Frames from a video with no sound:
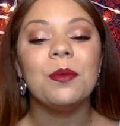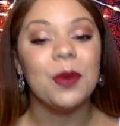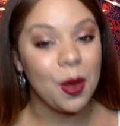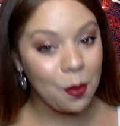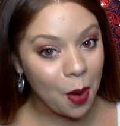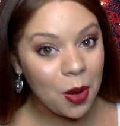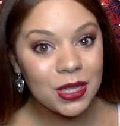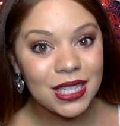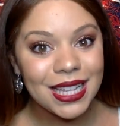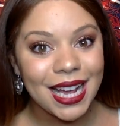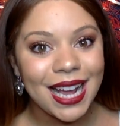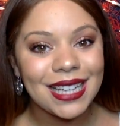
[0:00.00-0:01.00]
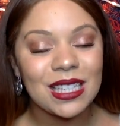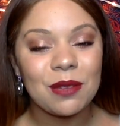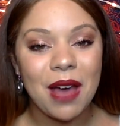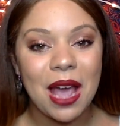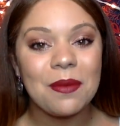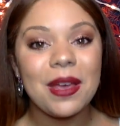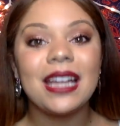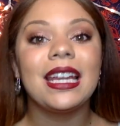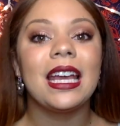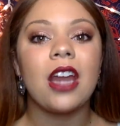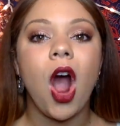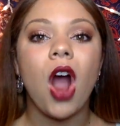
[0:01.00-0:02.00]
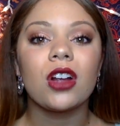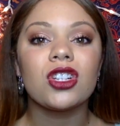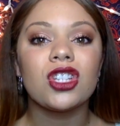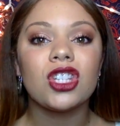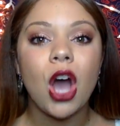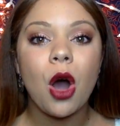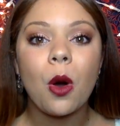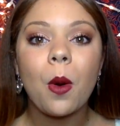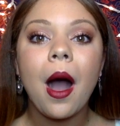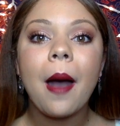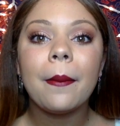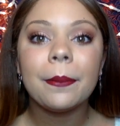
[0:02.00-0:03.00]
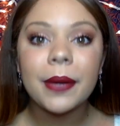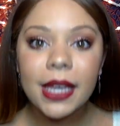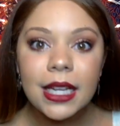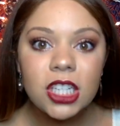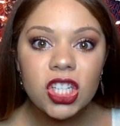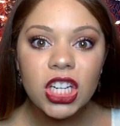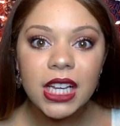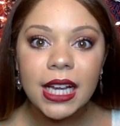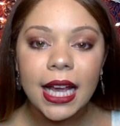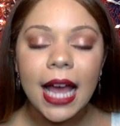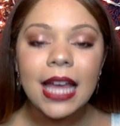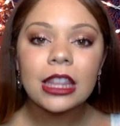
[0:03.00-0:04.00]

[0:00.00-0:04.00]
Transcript: but most things, in my opinion, are so peachy.